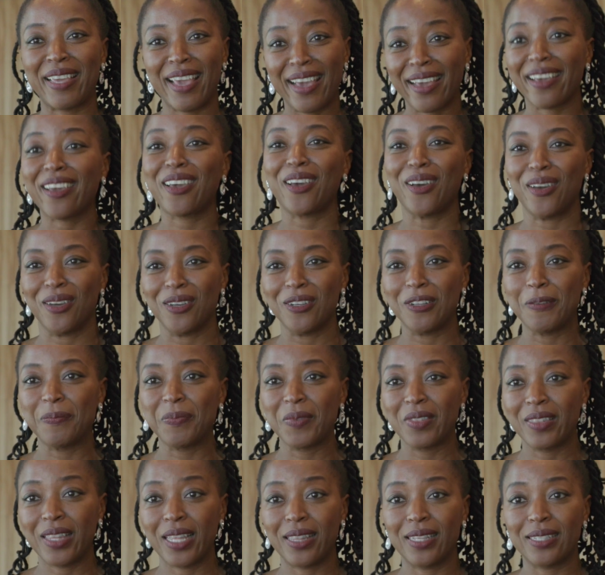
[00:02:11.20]
get-go
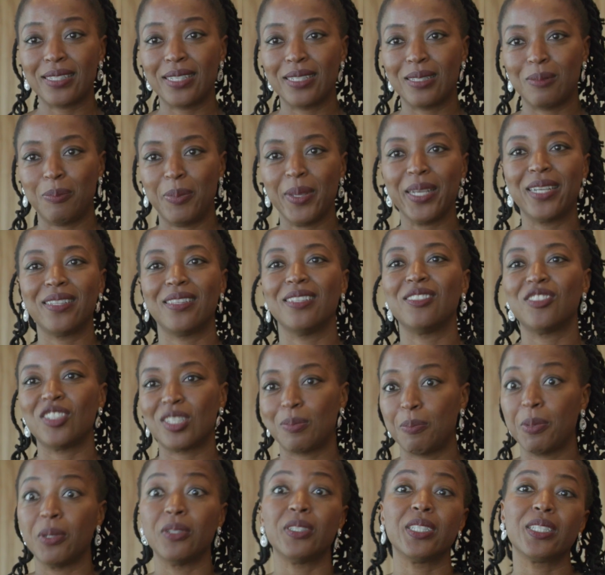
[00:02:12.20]
that this is bigger than
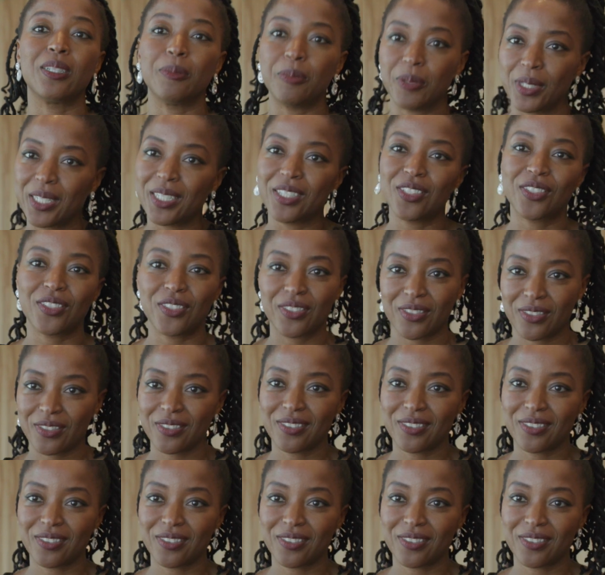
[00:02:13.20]
just building a bridge.